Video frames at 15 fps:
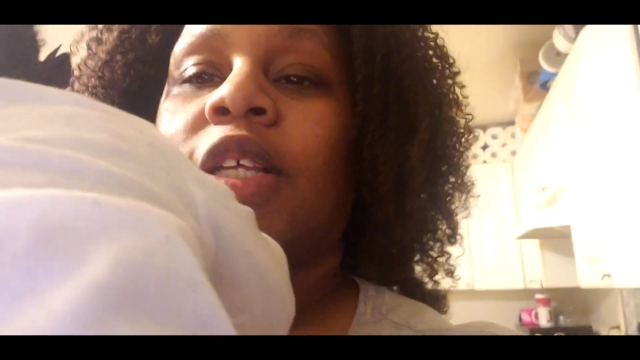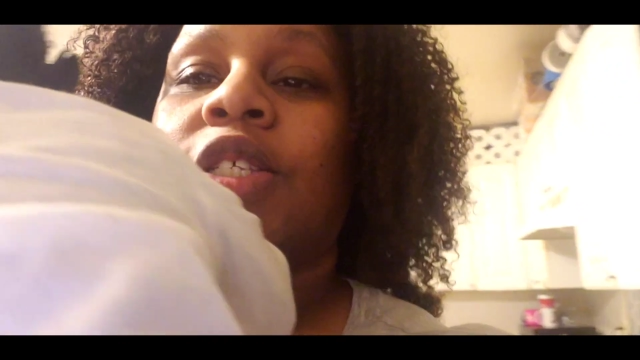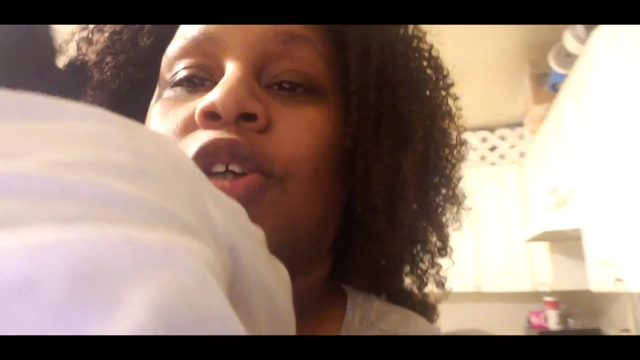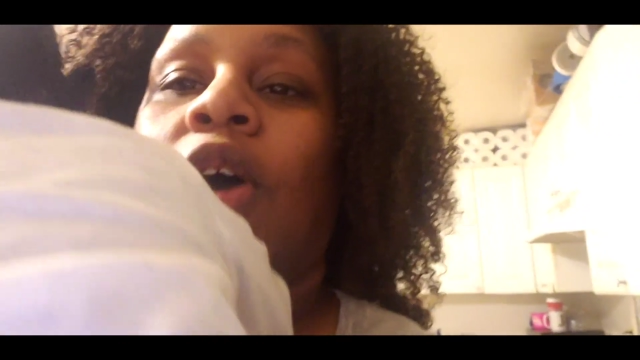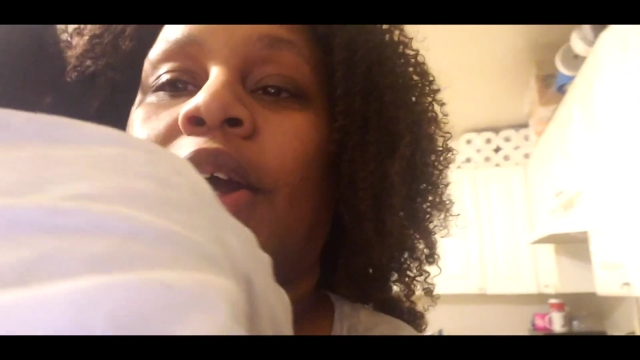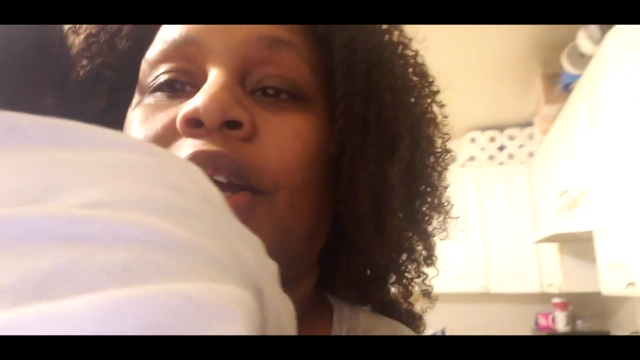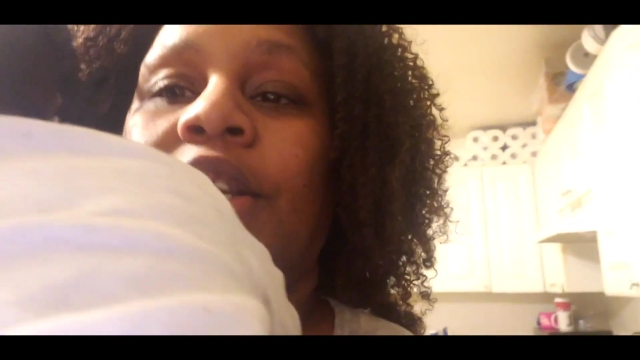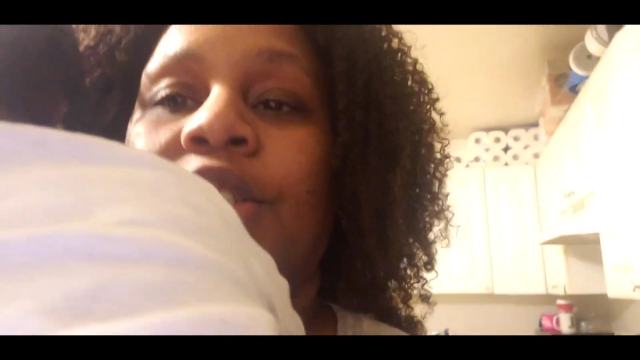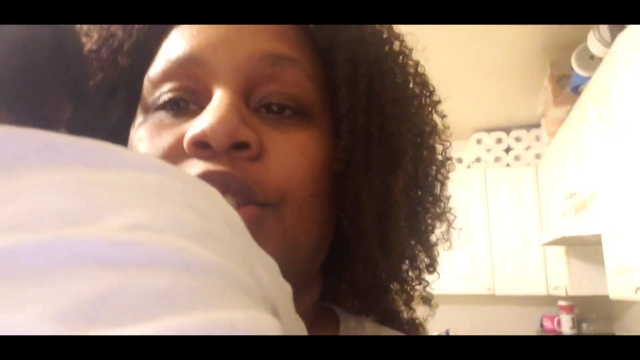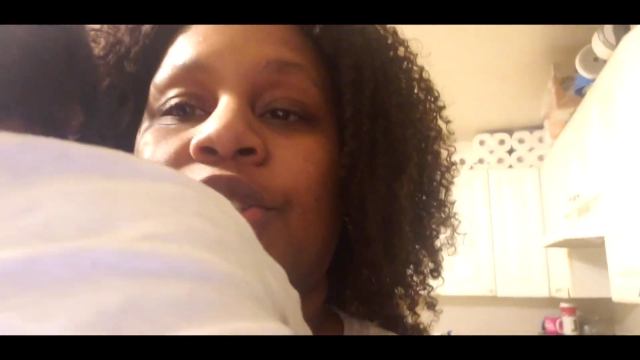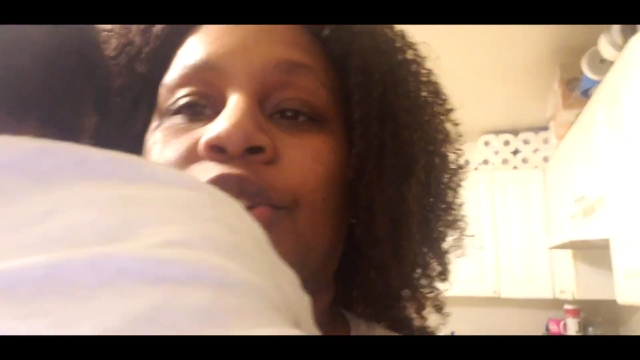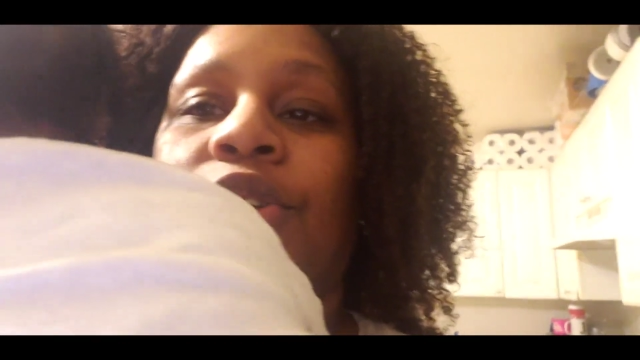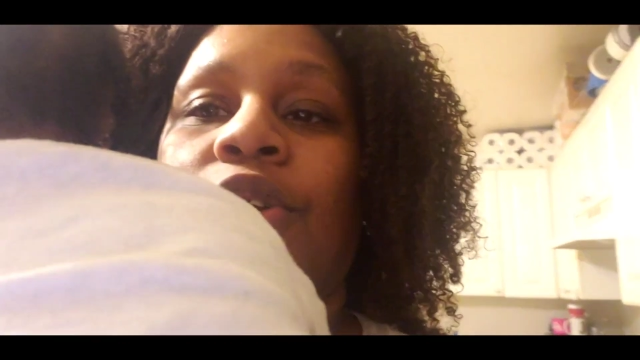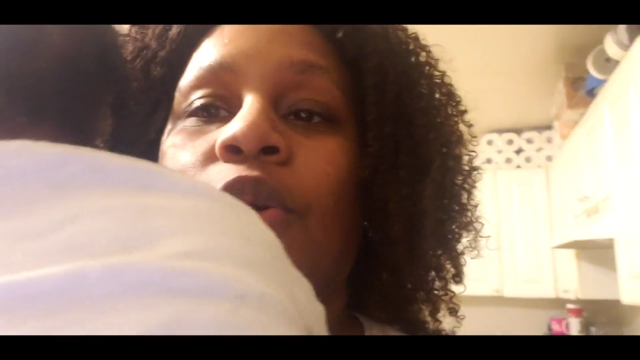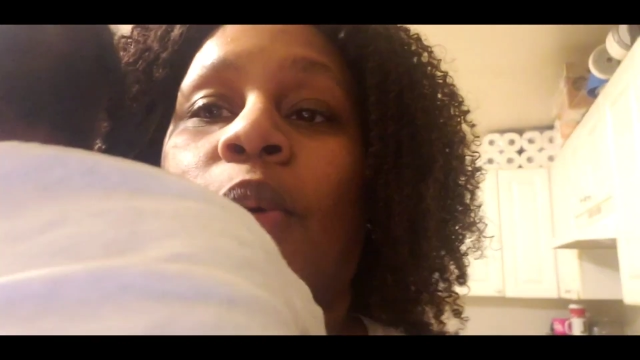the Target
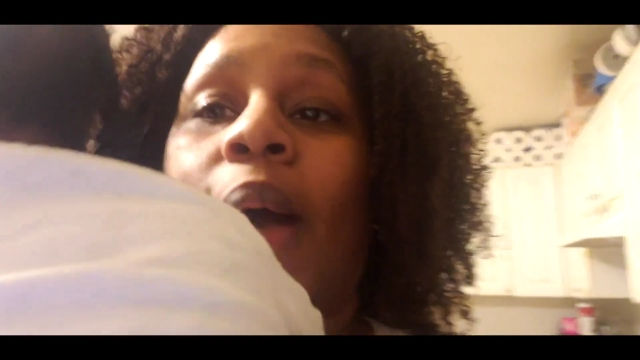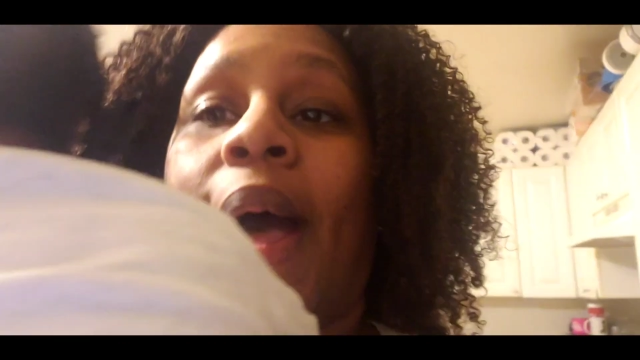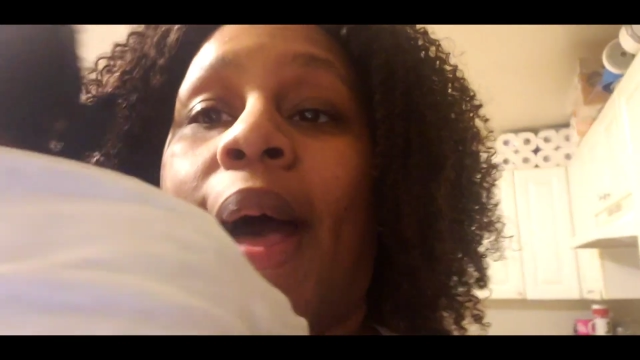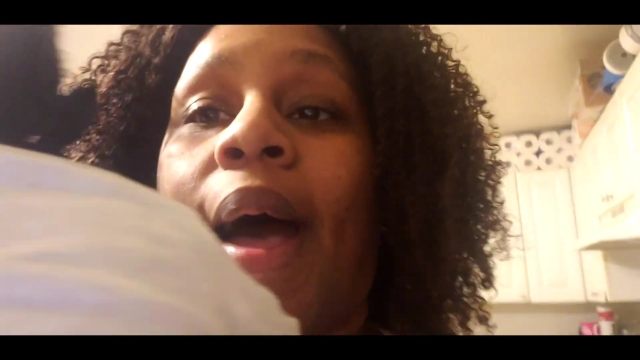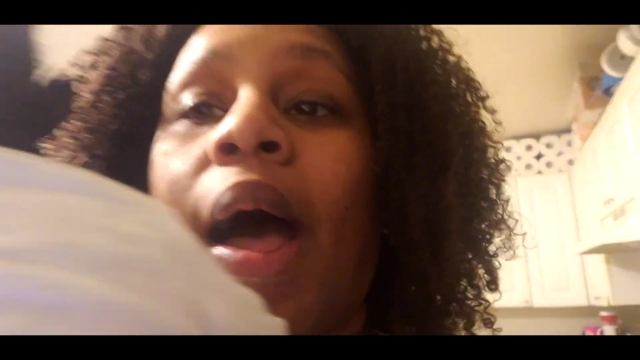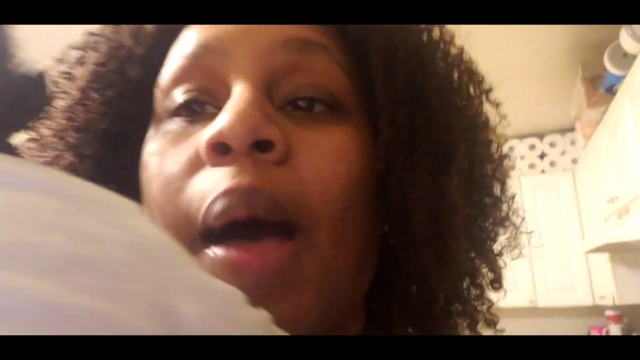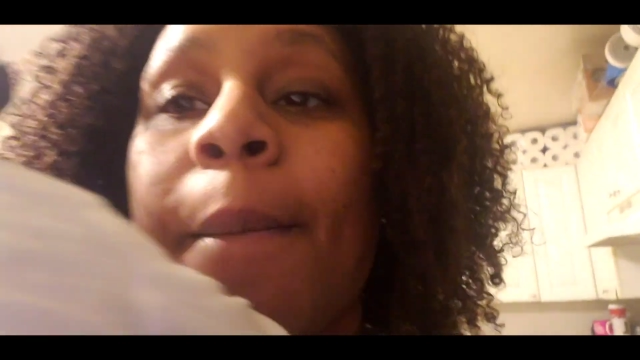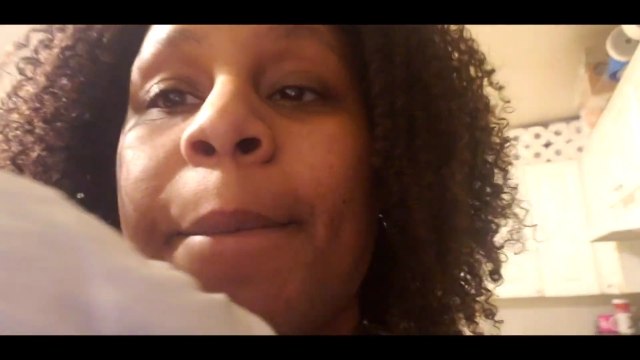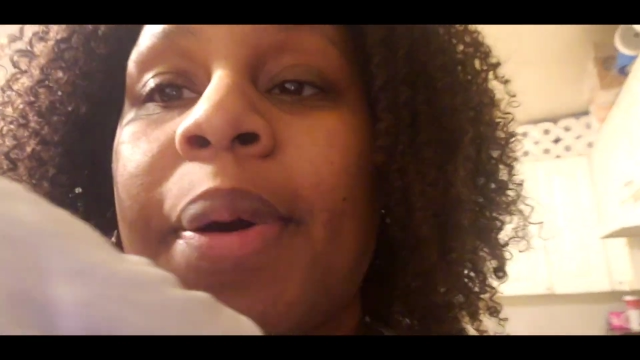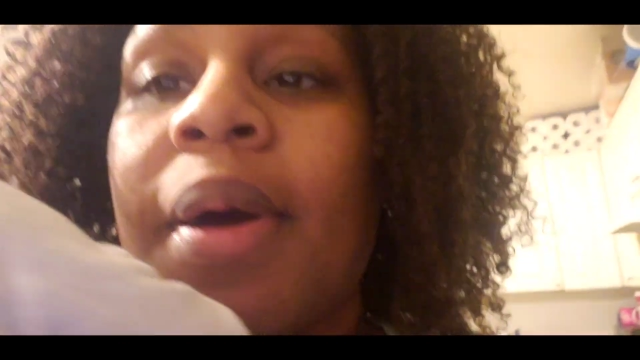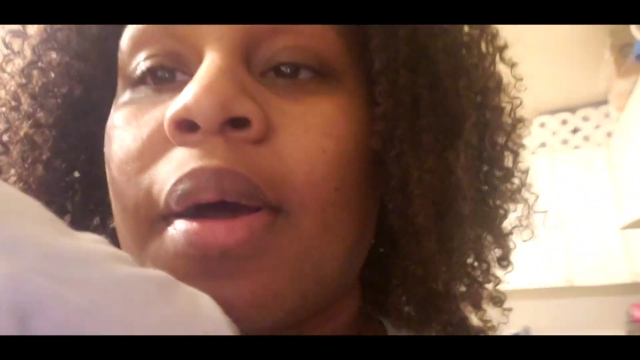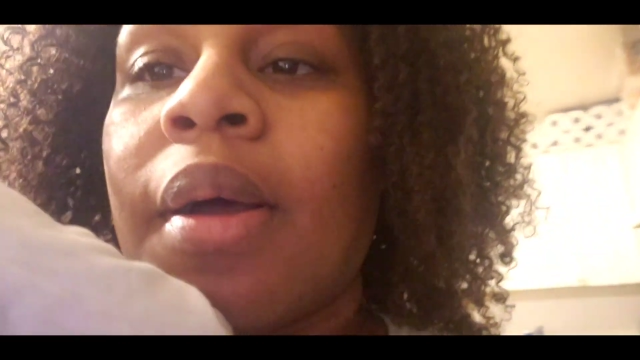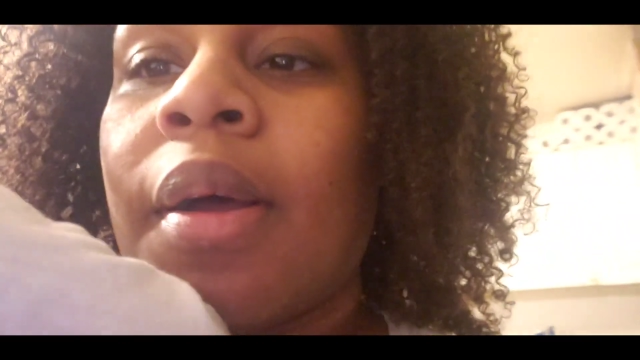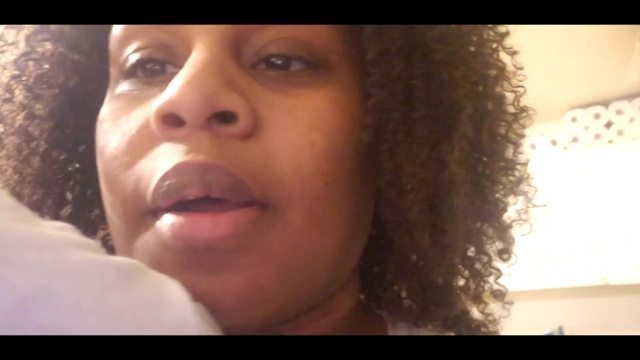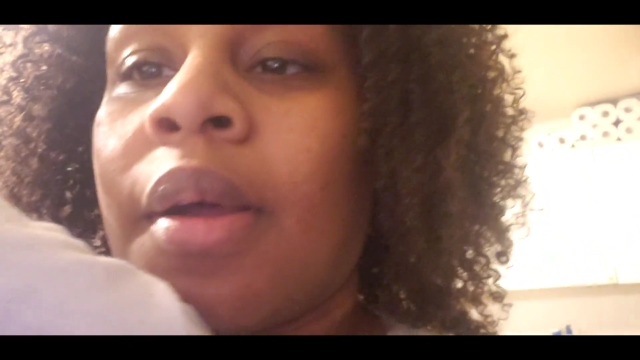Circle app,
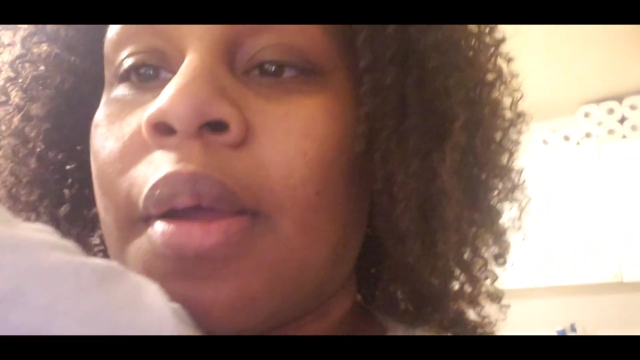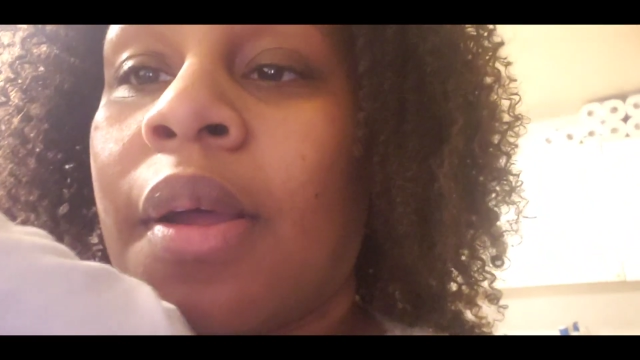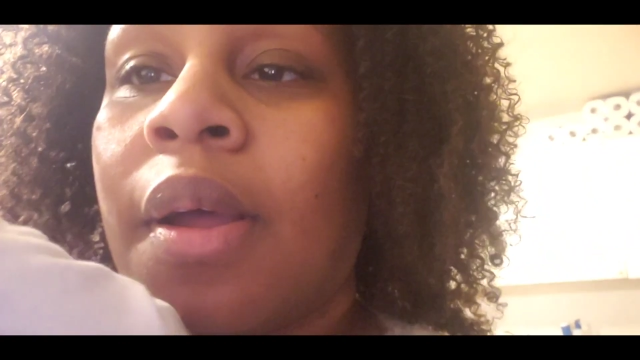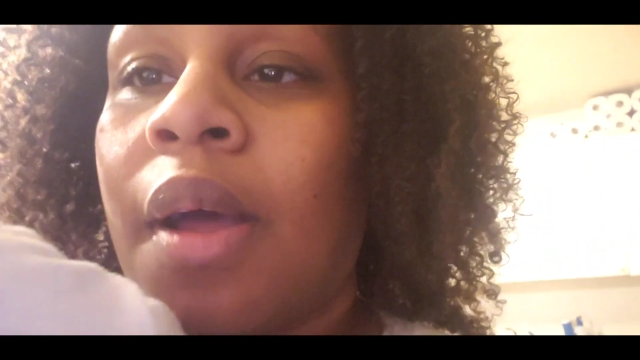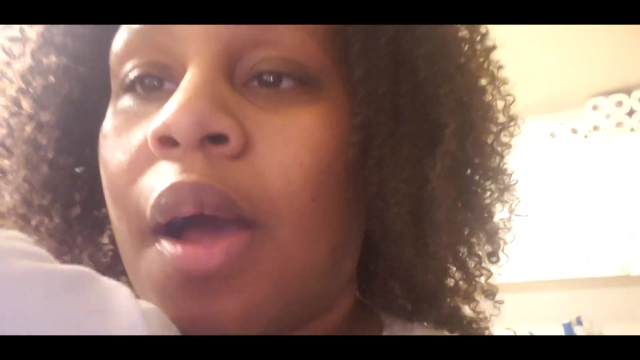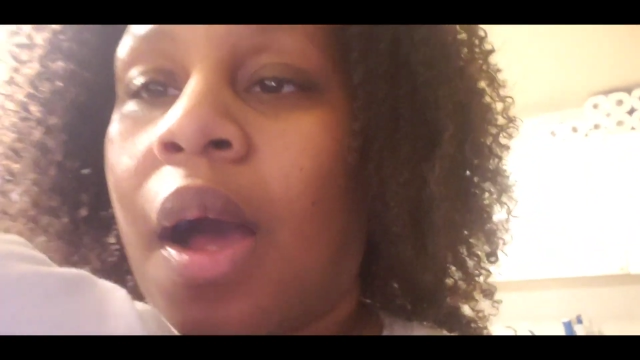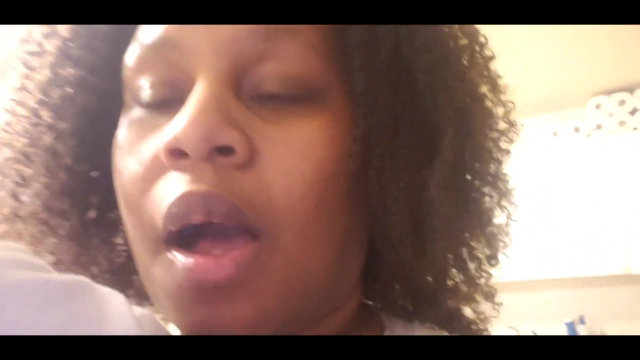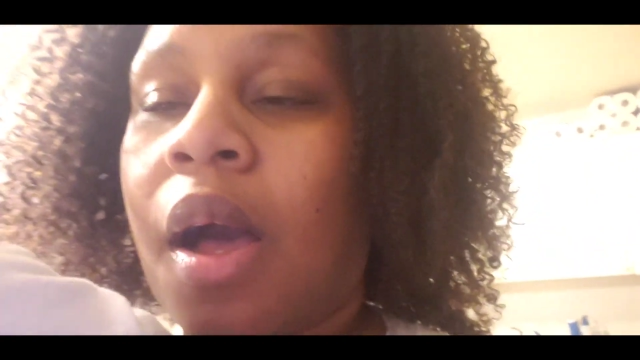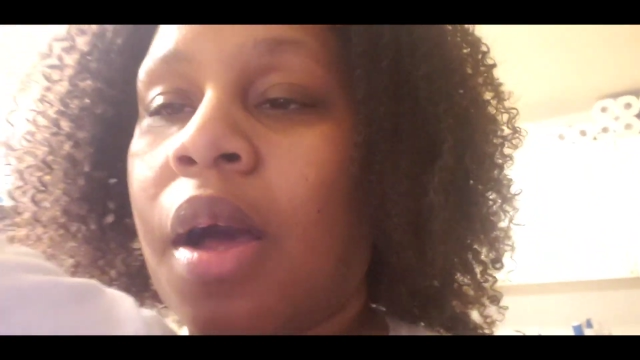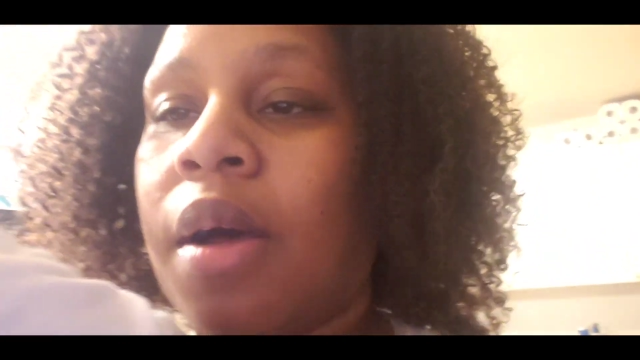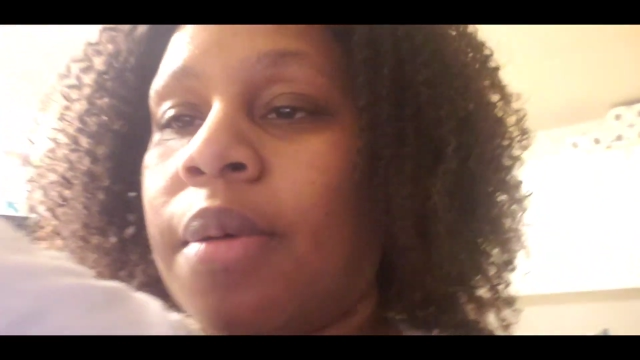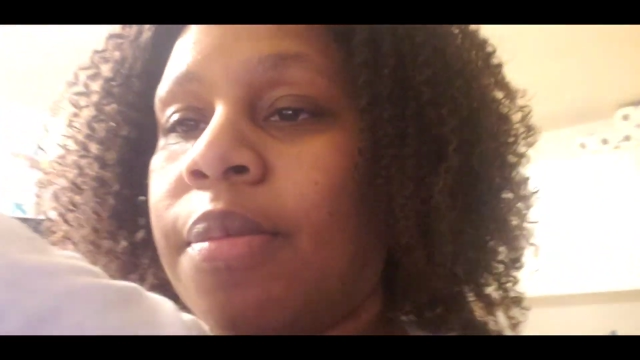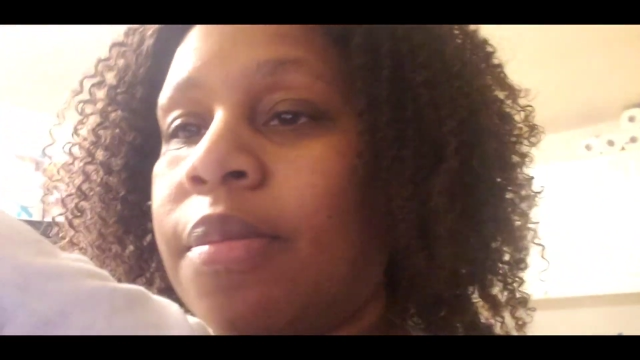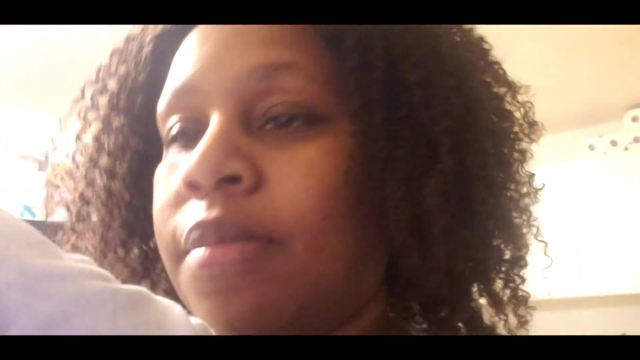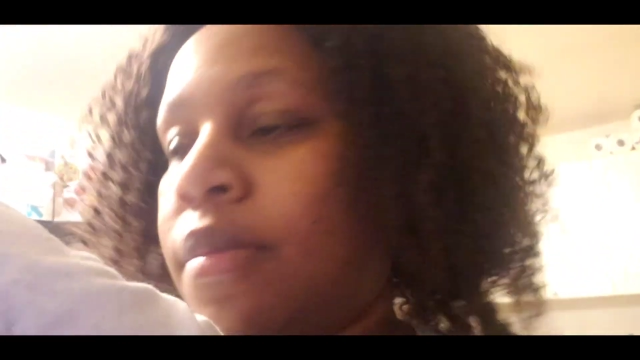
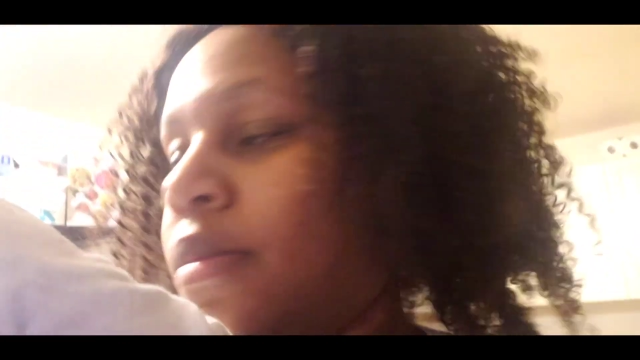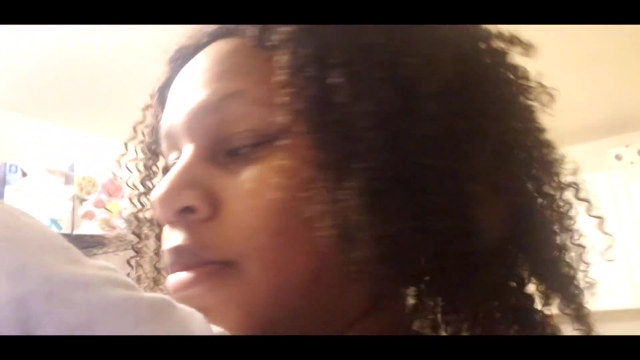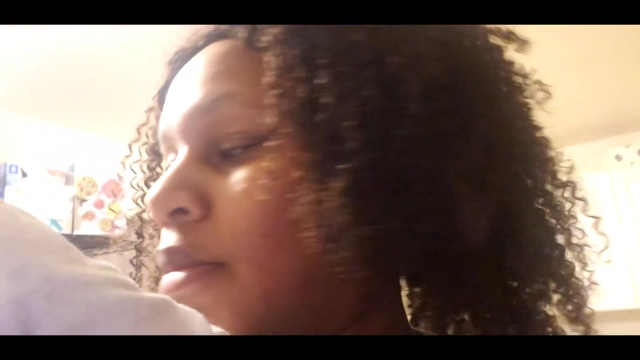I